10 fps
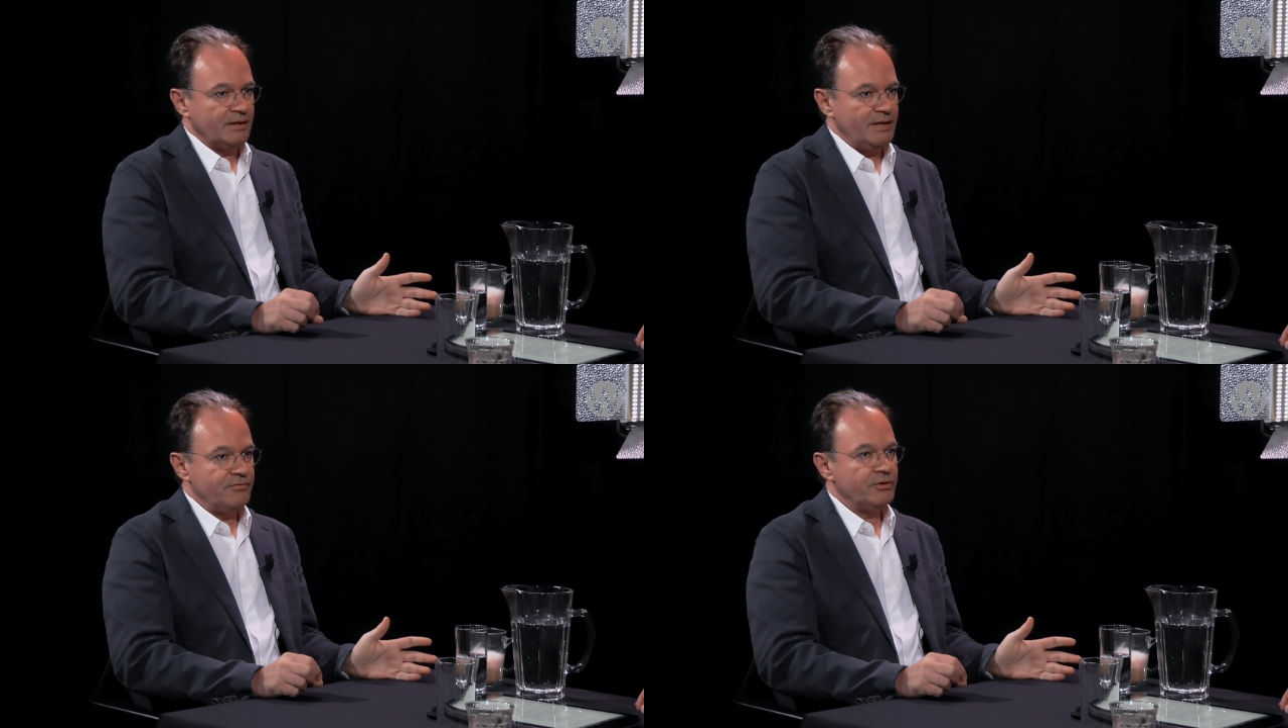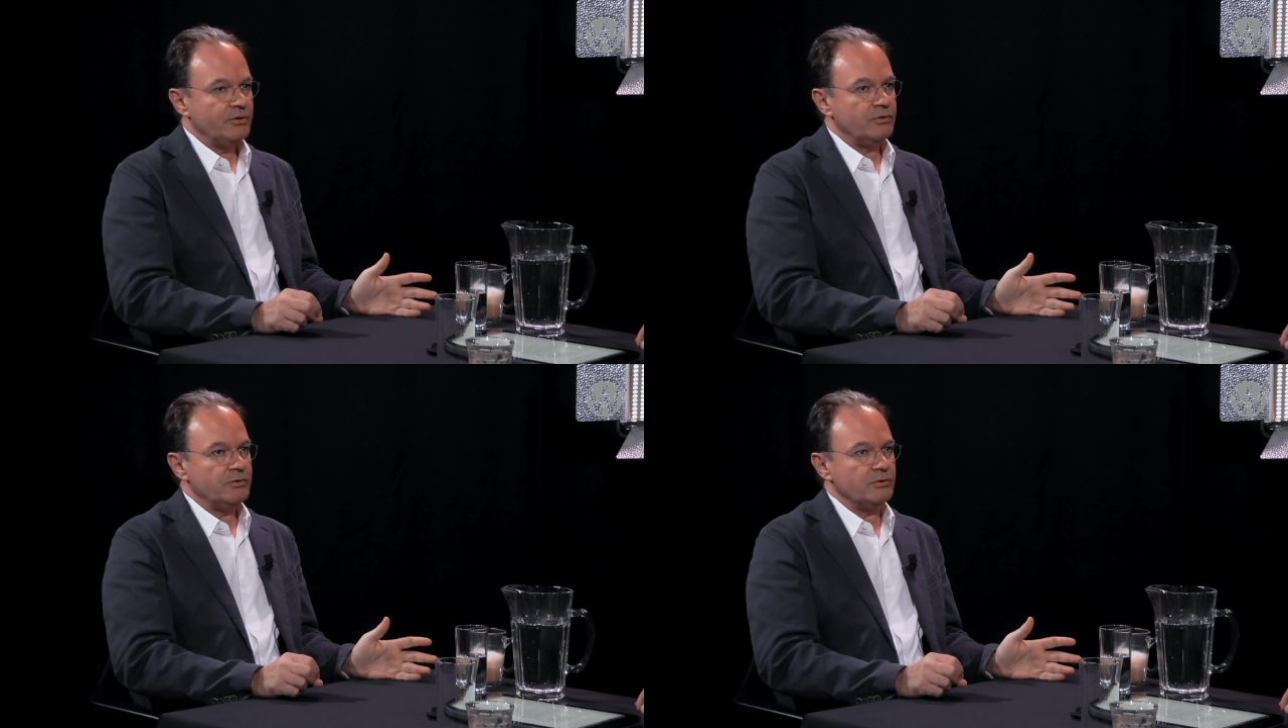even
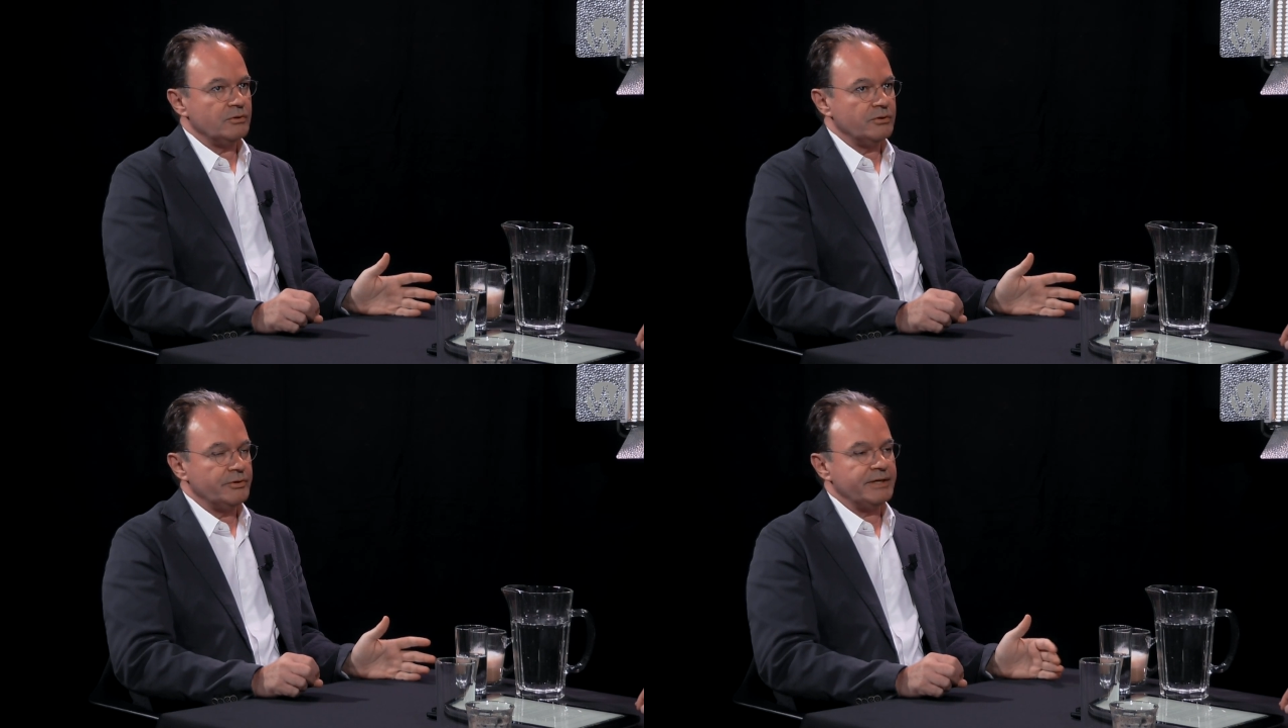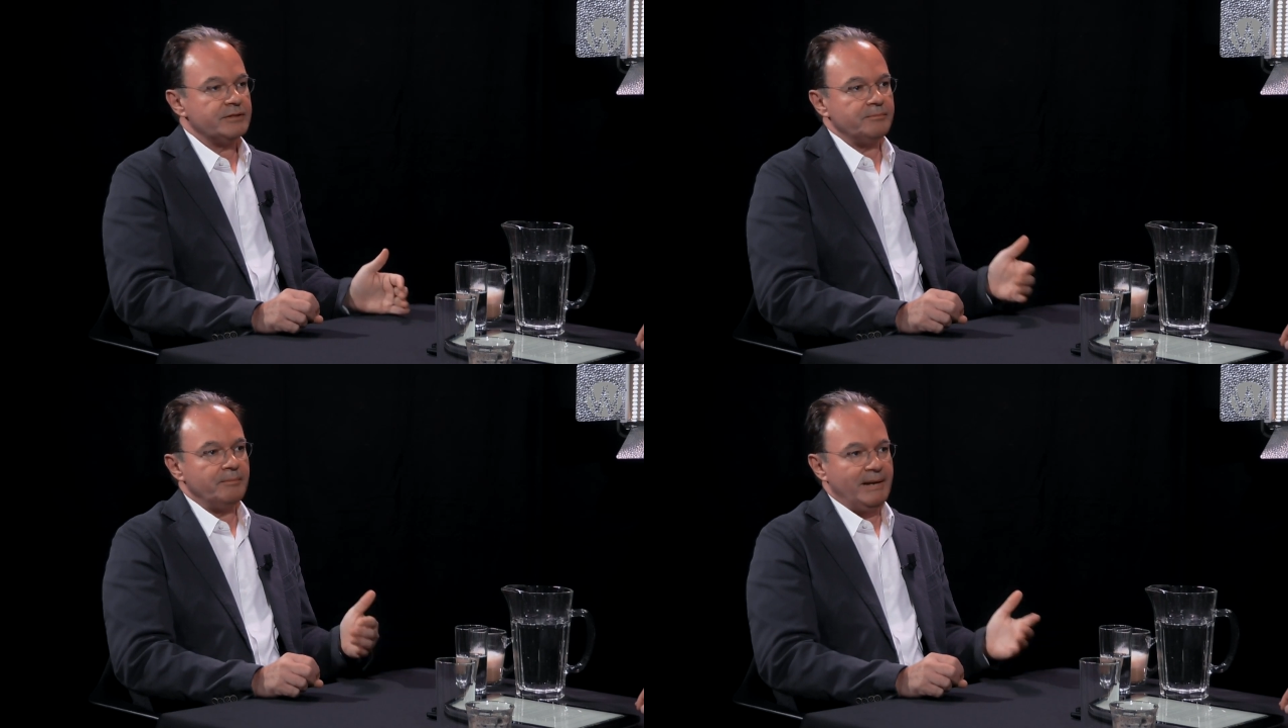though
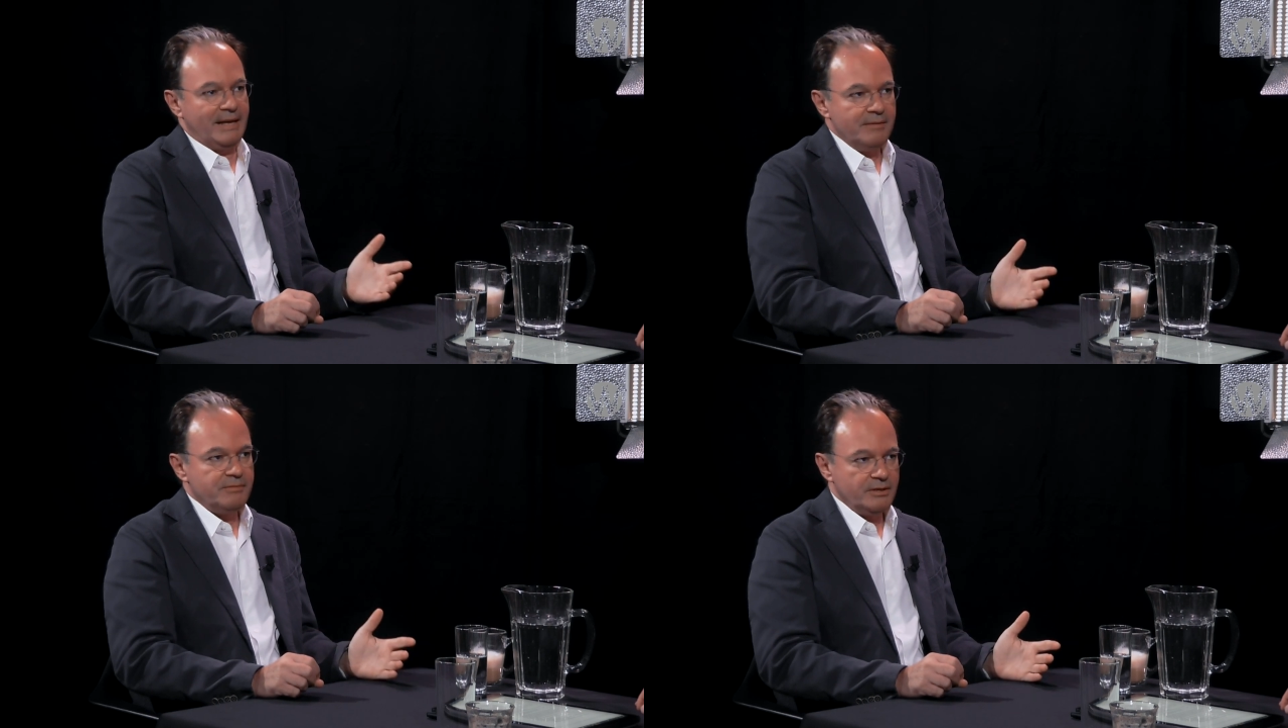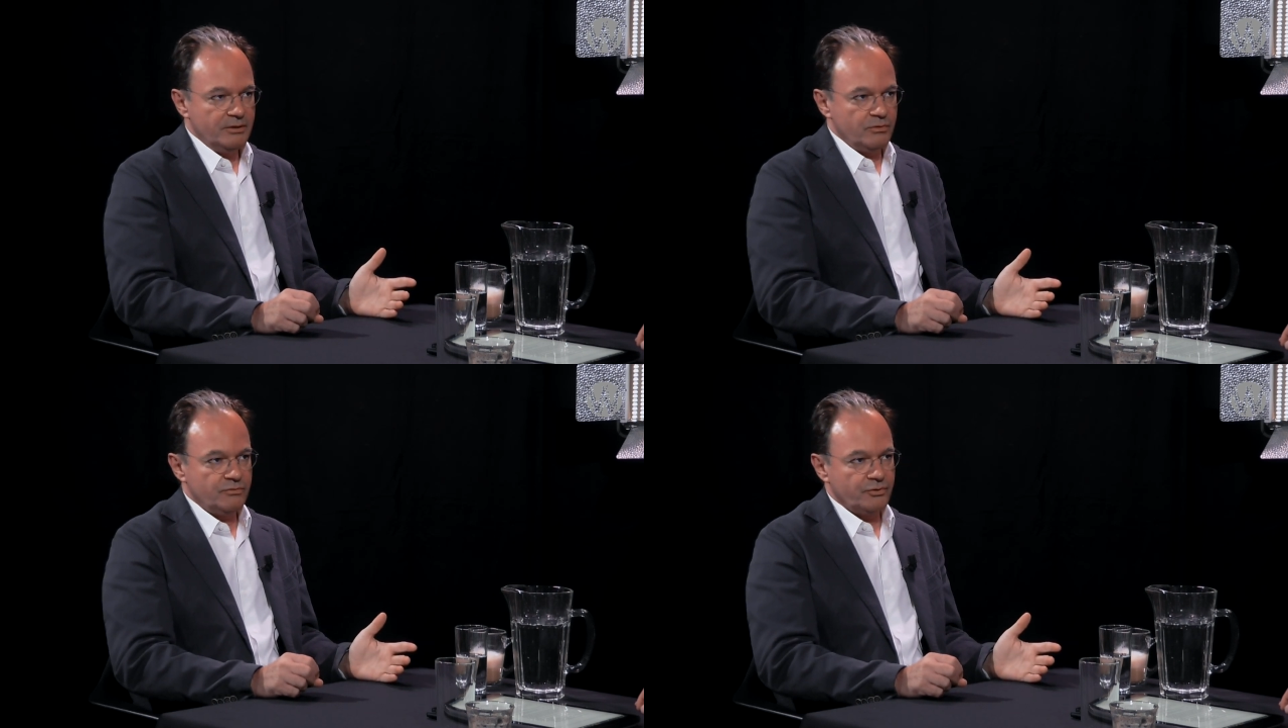Greeks blame the
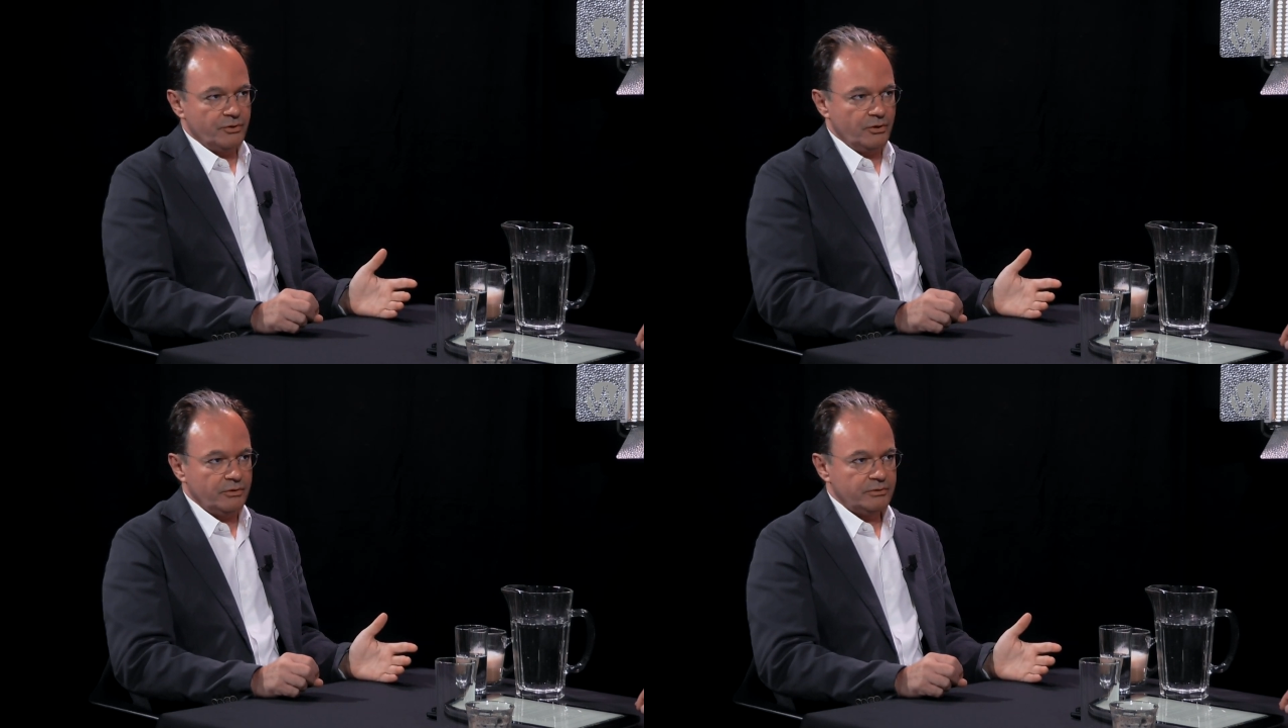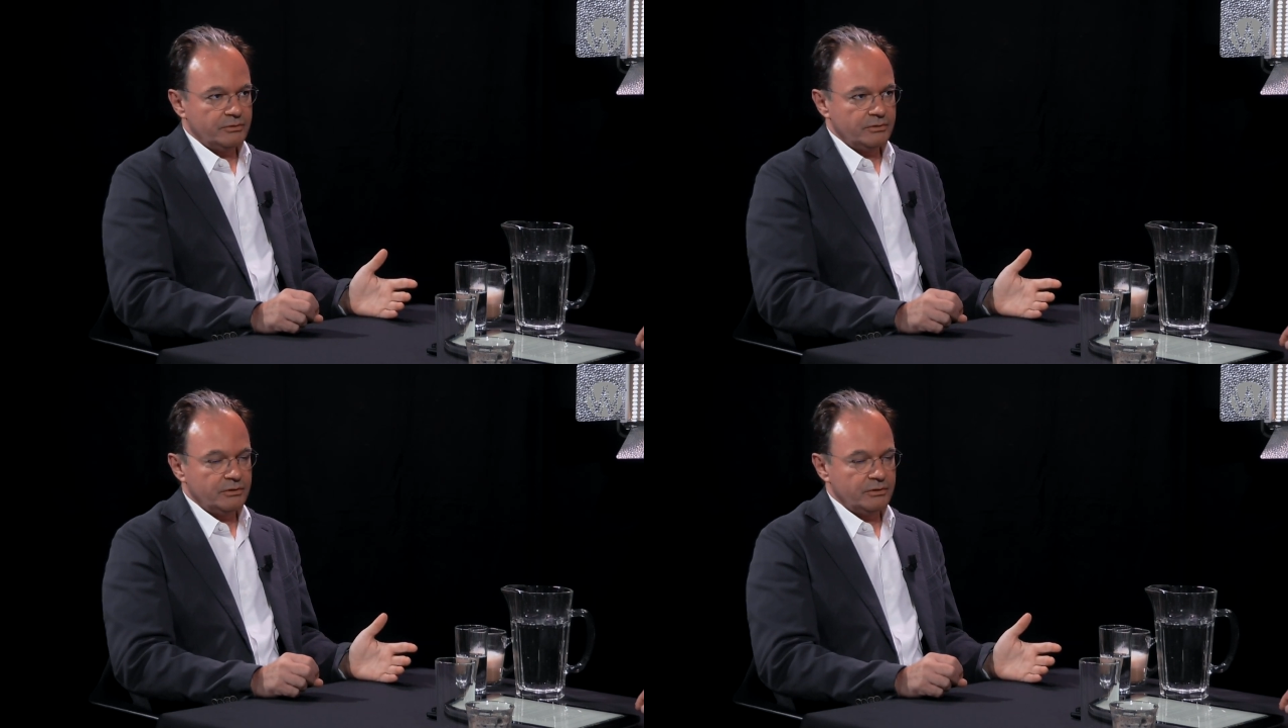EU for a lot,